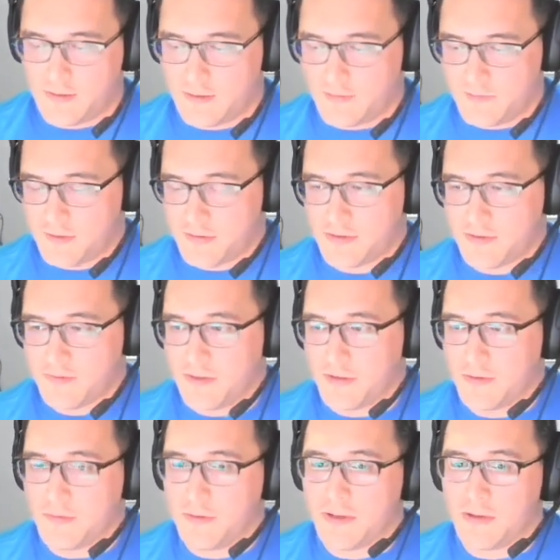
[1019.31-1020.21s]
First of
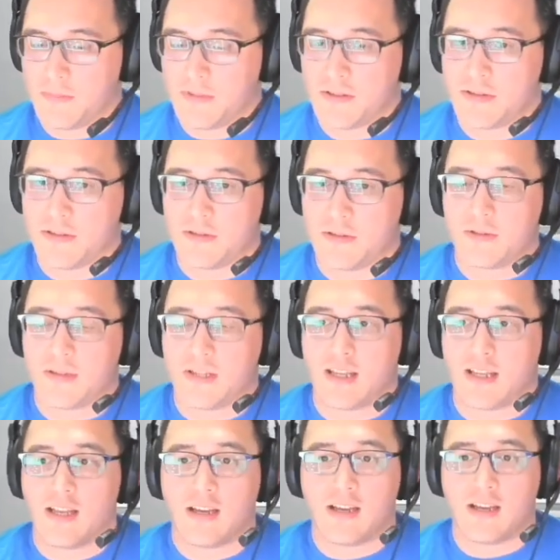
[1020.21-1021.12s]
all, one, but two,
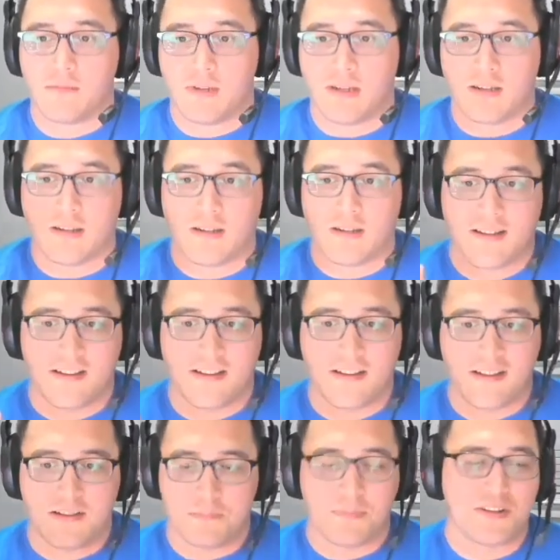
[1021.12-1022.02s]
like, yeah, I mean,
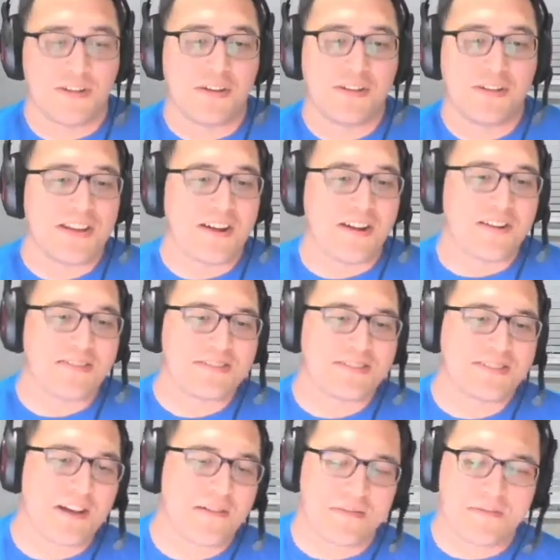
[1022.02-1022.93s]
but no, they are
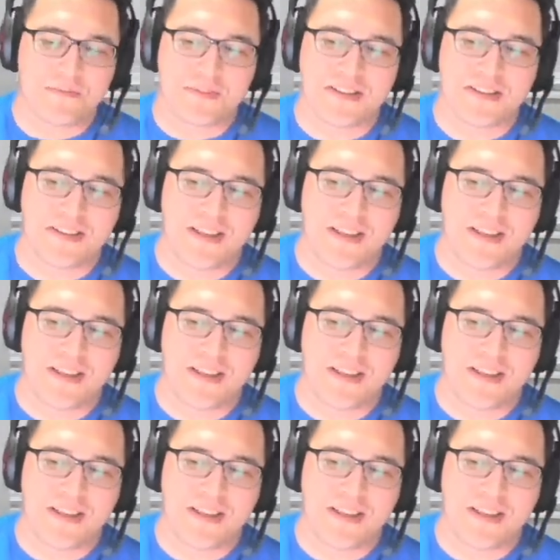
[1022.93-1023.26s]
just copying me in